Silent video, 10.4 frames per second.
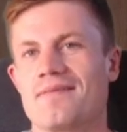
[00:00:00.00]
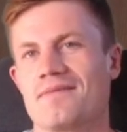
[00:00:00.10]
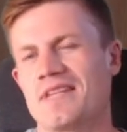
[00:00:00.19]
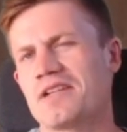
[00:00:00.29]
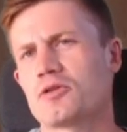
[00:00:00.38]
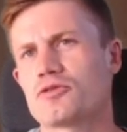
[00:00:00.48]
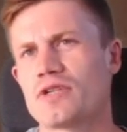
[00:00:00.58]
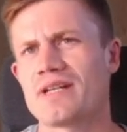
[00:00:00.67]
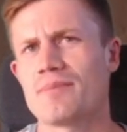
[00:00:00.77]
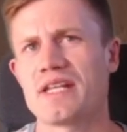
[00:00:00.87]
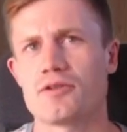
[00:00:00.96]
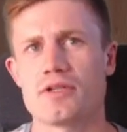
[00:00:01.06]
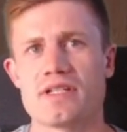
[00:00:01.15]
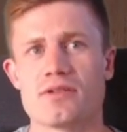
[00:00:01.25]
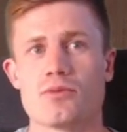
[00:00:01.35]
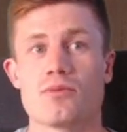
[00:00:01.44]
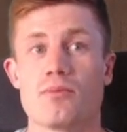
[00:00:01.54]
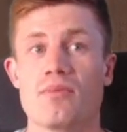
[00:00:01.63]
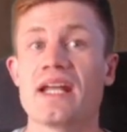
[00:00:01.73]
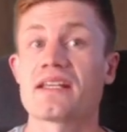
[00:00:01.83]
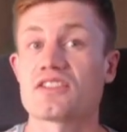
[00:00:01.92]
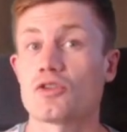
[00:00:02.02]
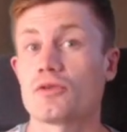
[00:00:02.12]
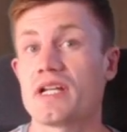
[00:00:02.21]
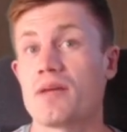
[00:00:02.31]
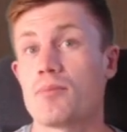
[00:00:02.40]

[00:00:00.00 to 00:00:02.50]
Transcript: they don't really matter here. Black is already